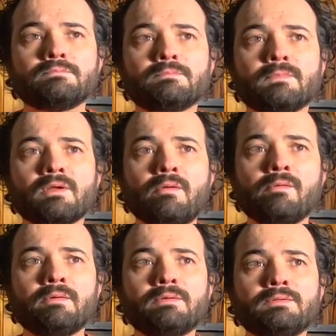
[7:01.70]
beer, or
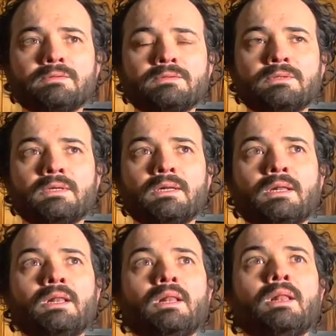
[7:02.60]
is it uh,
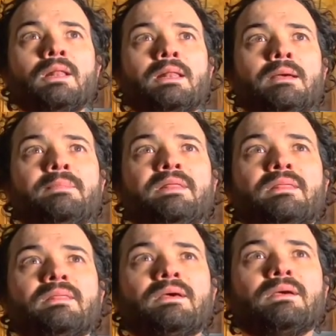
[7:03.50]
or and, and the other
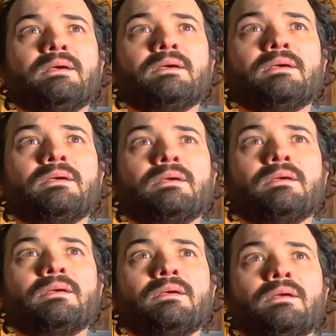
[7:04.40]
think. beverages?
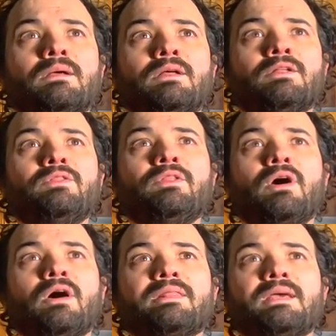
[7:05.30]

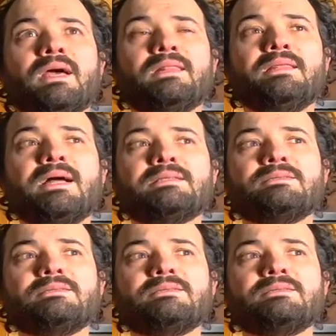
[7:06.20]
No, I think I think